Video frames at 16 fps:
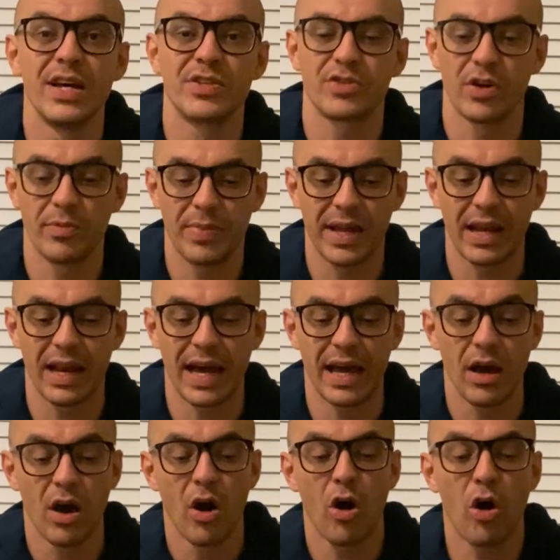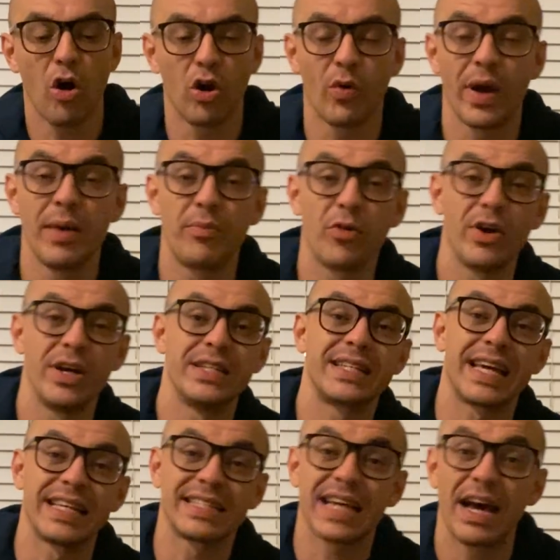So it'd be like Holloway boys
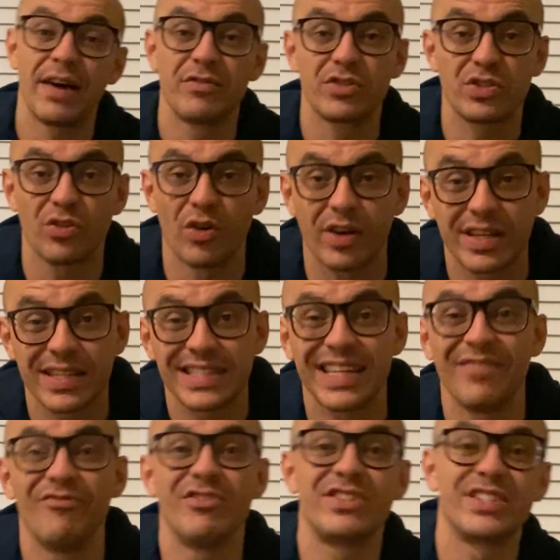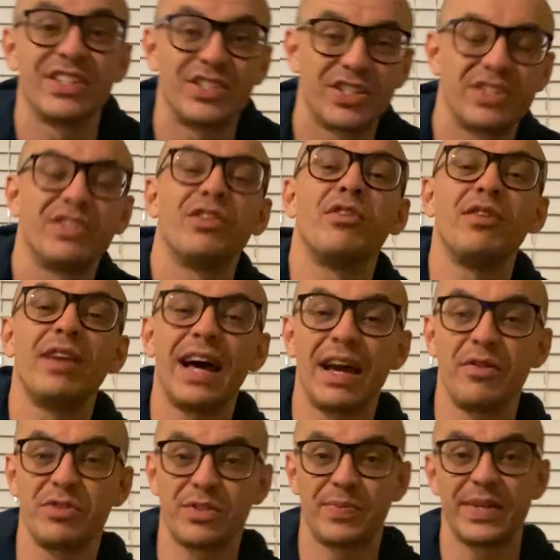against Haverstock. You know, like it
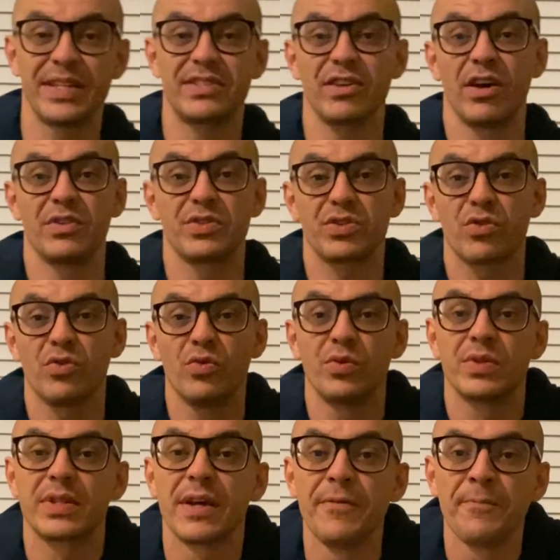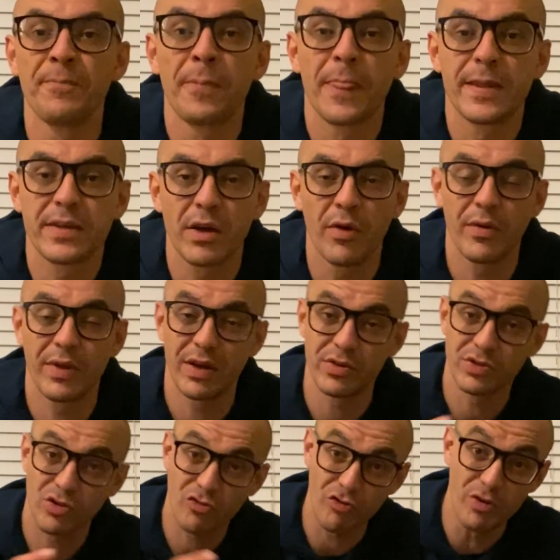would just be certain schools. So there
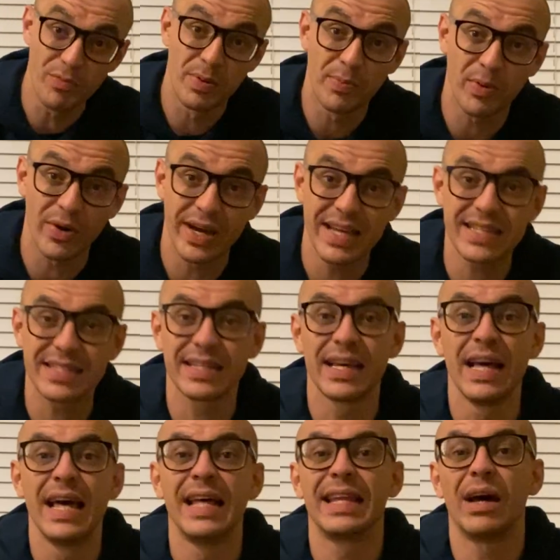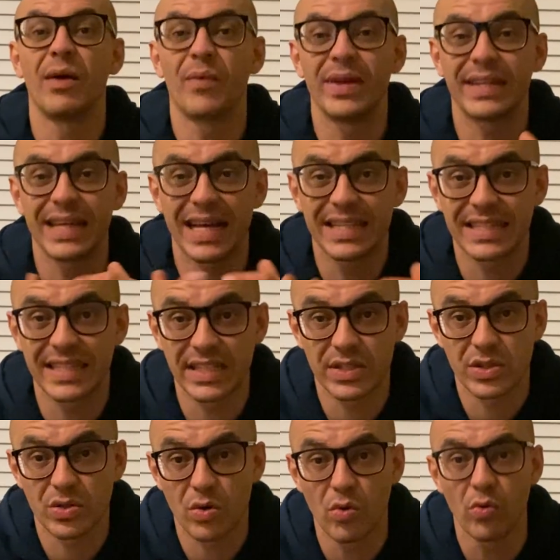was a group of boys that went down to this
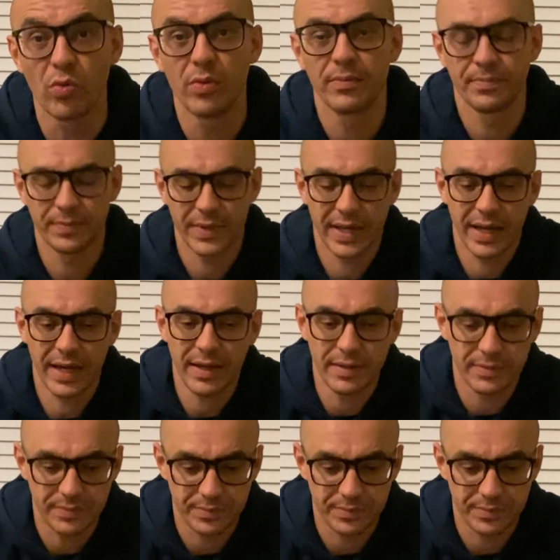school, yeah?